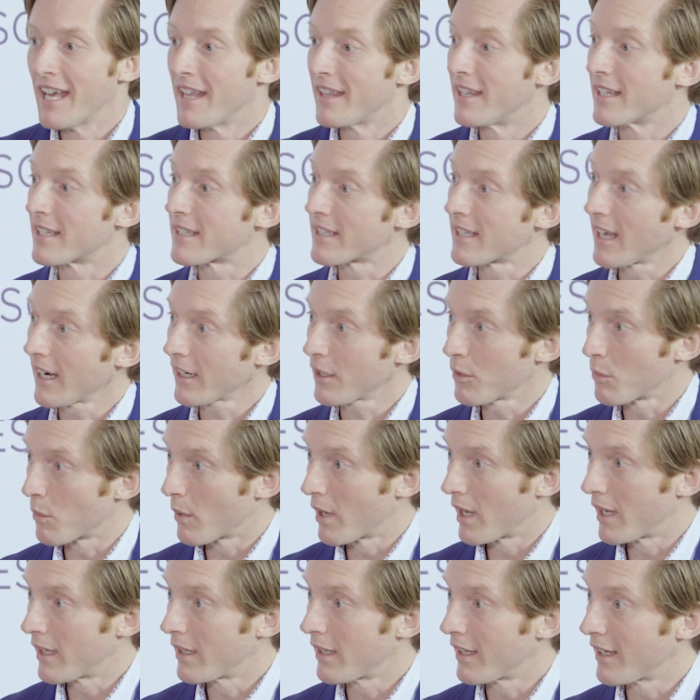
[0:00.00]
The second
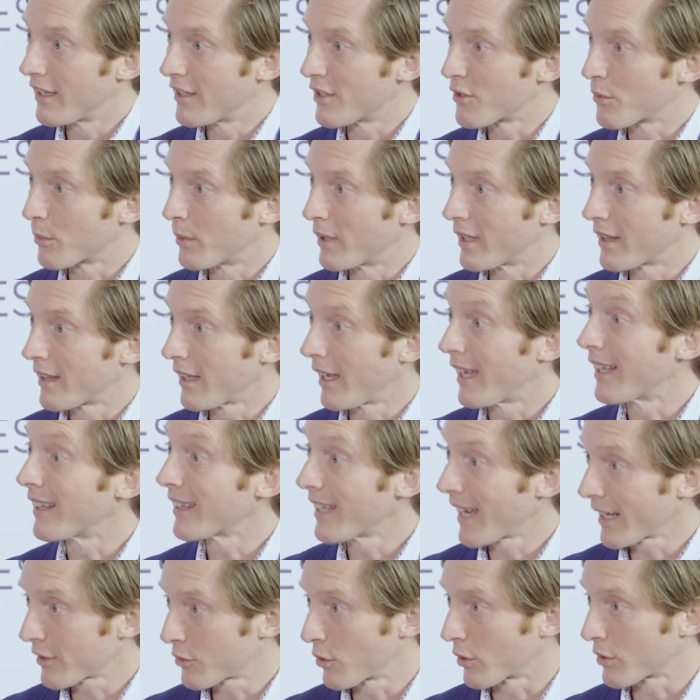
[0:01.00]
way is with
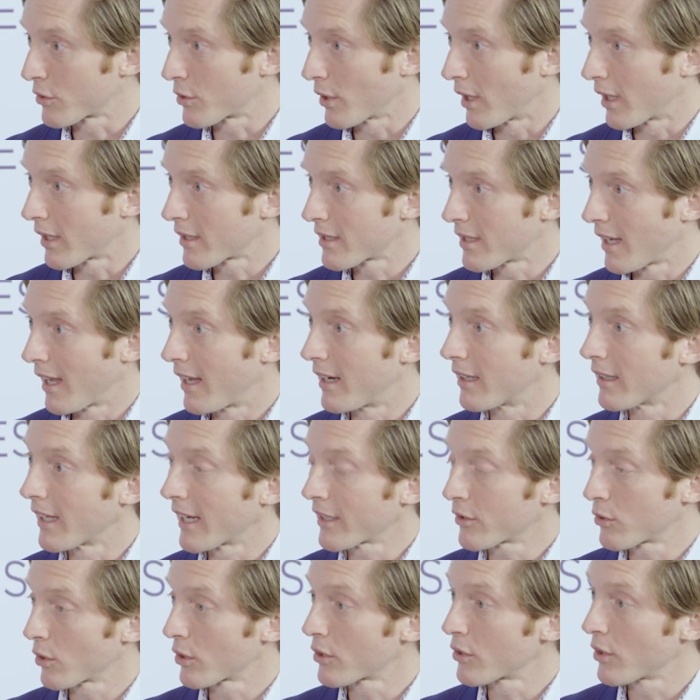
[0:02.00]
electric trucks, and
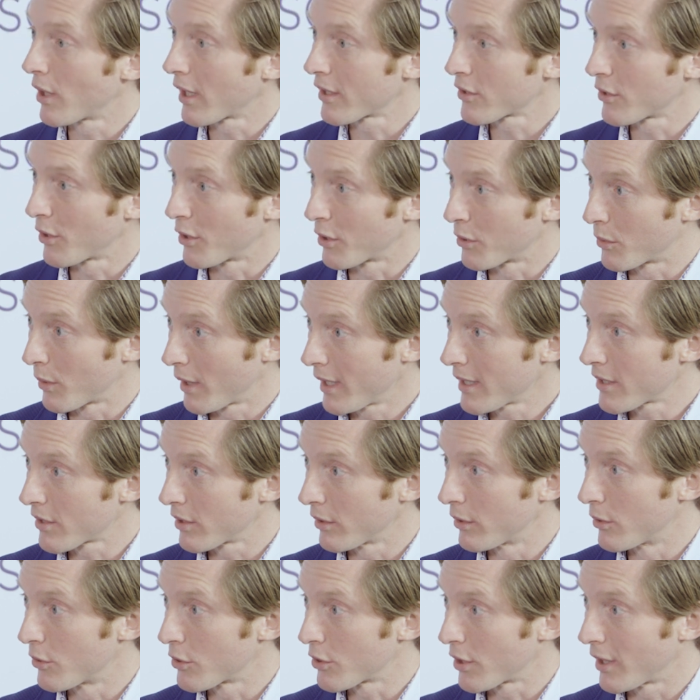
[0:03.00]
electric trucks are a great
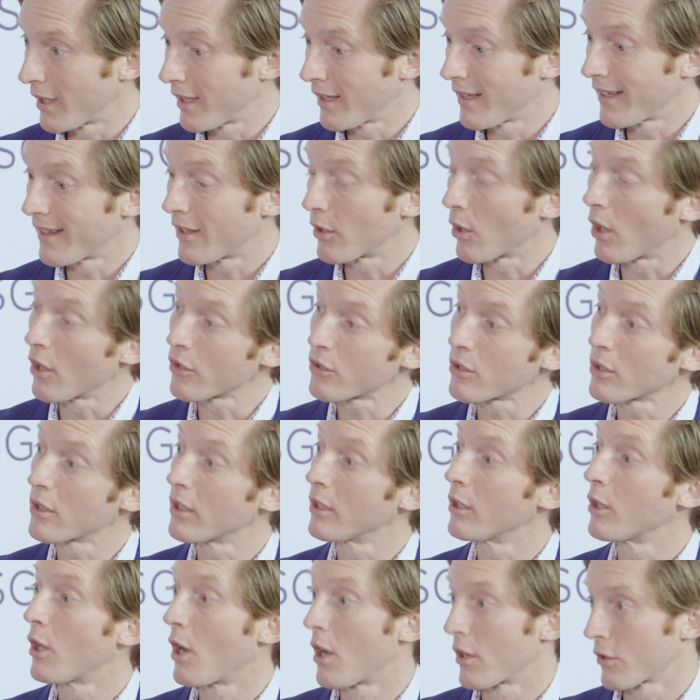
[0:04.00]
solution. They're also the
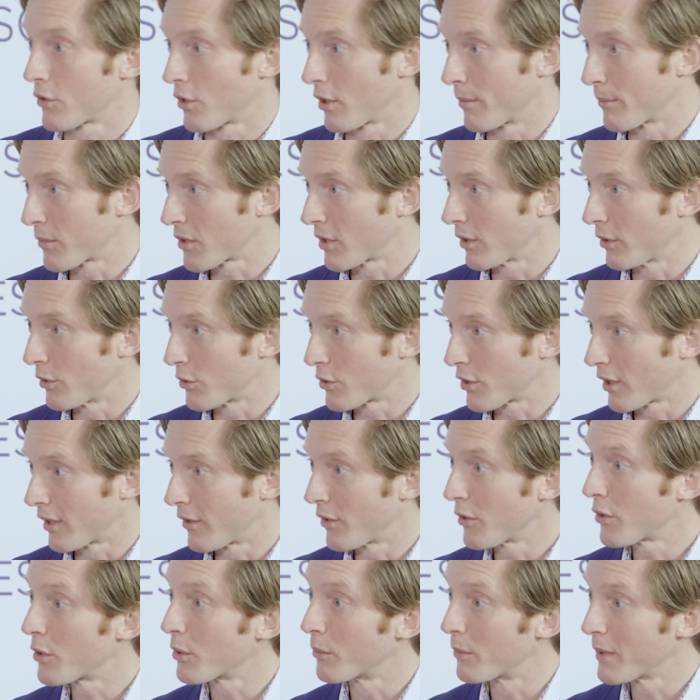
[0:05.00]
long-term
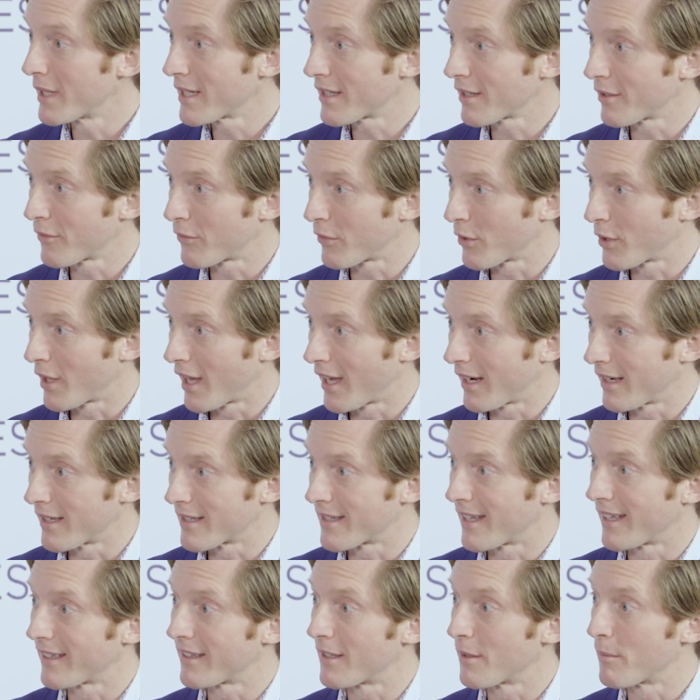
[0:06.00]
solution. The reason for that
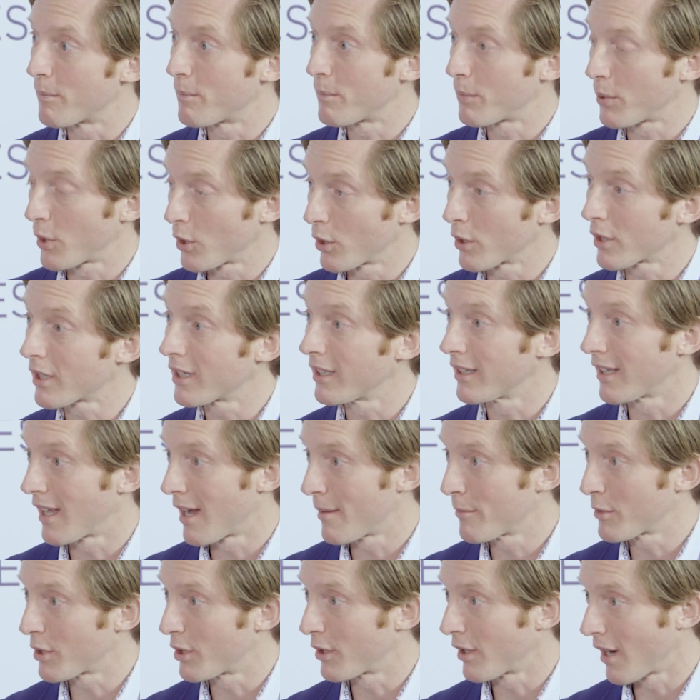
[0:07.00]
is that the per
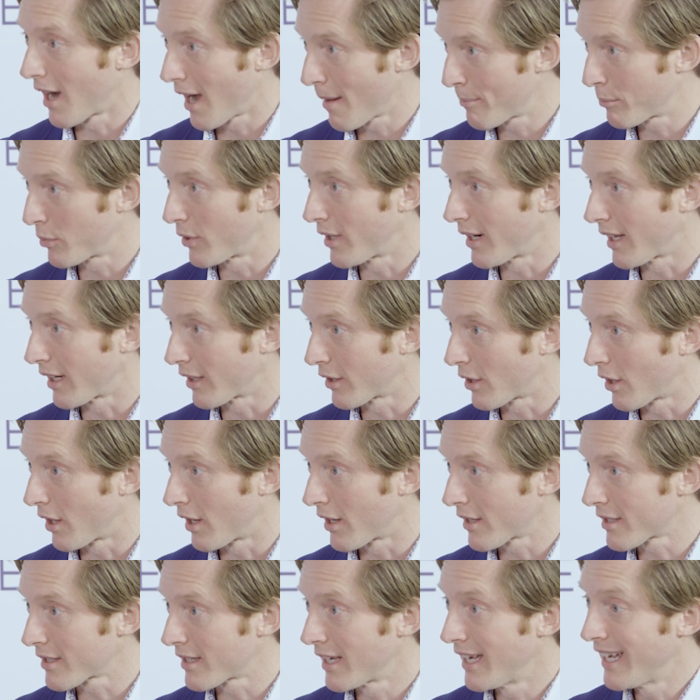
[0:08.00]
kilometer operating
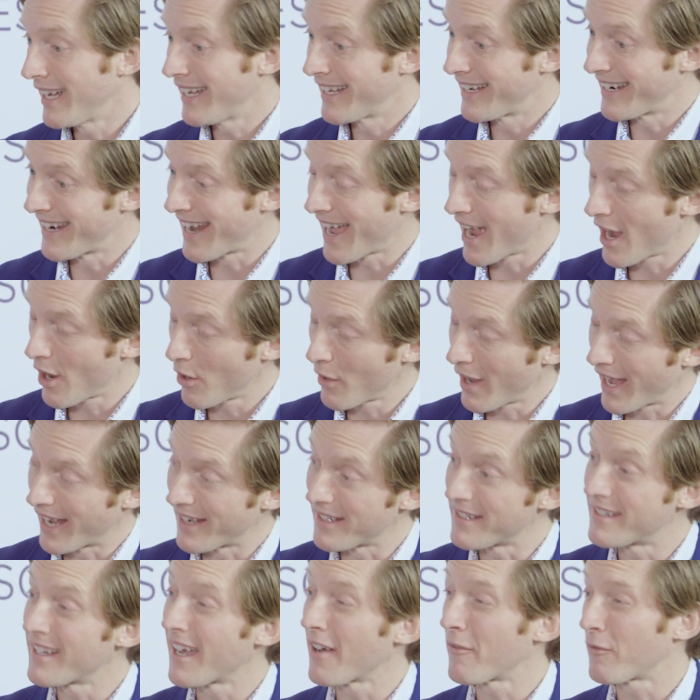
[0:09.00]
cost now
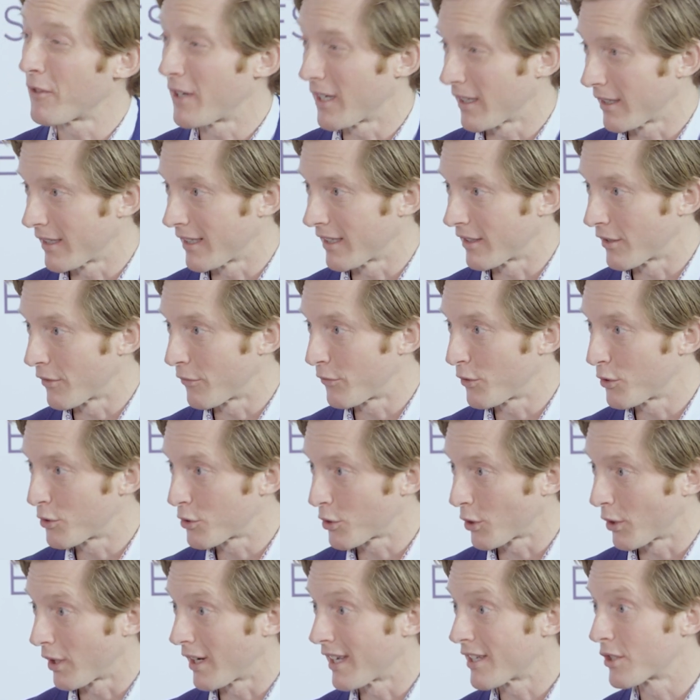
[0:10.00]
and definitely in the
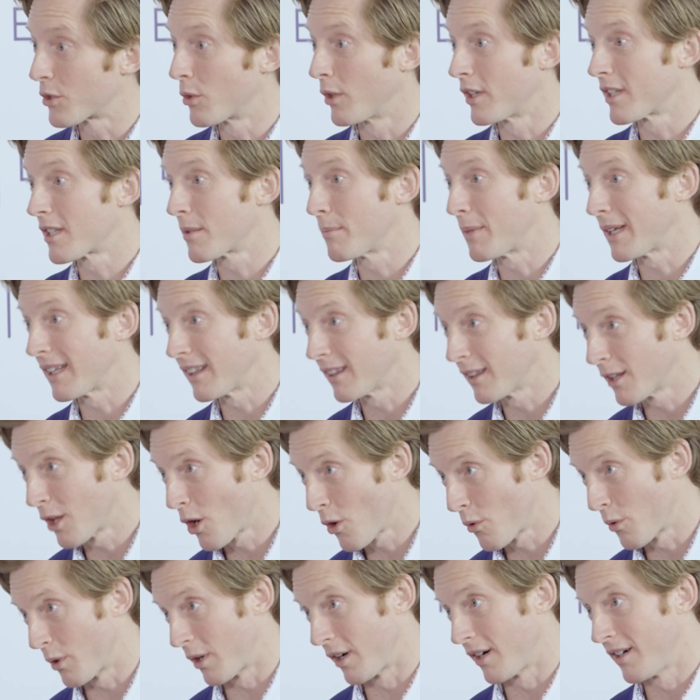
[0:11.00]
future is going to be
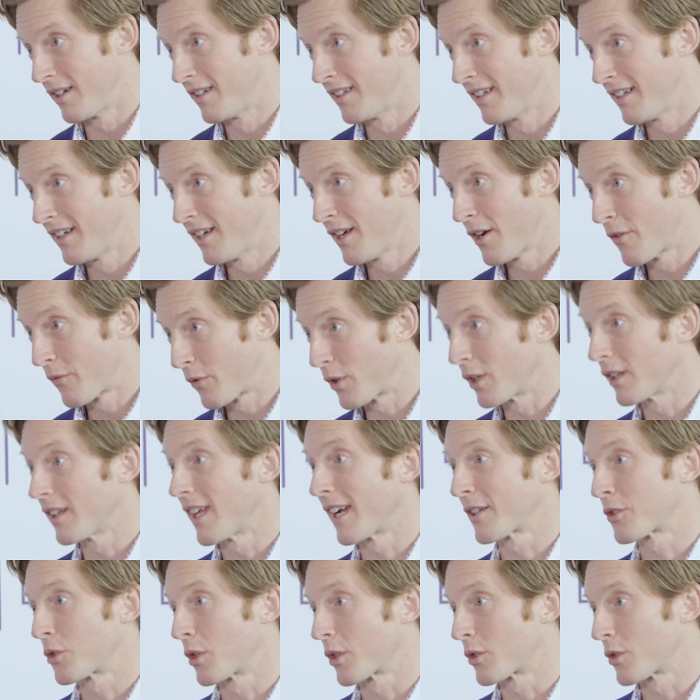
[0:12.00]
lower for
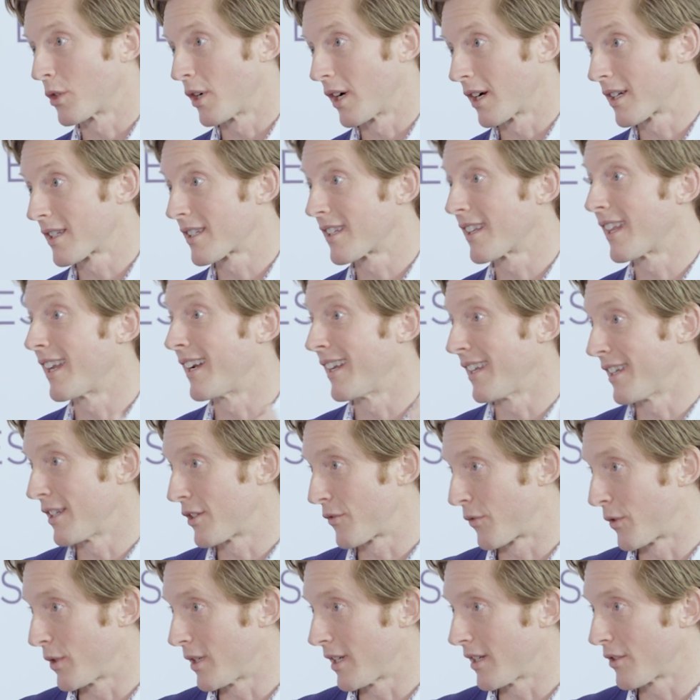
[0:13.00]
electric trucks than it
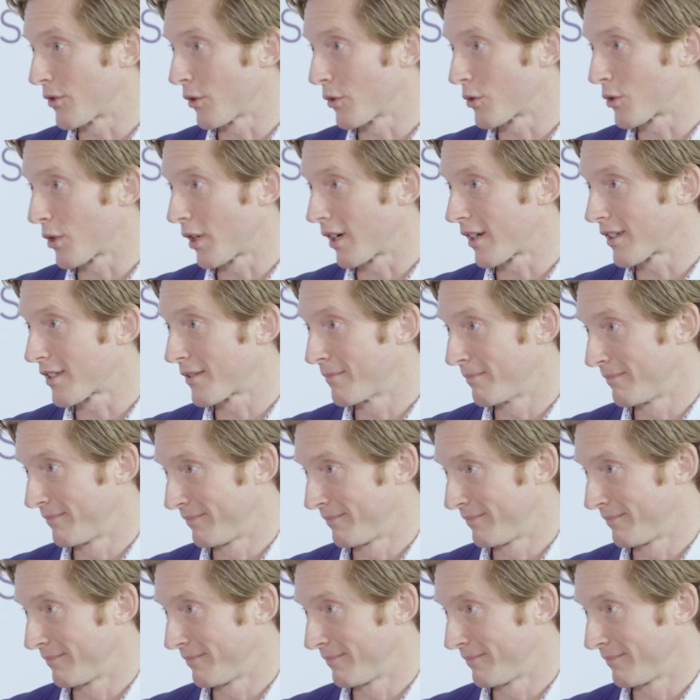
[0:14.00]
is for diesel trucks.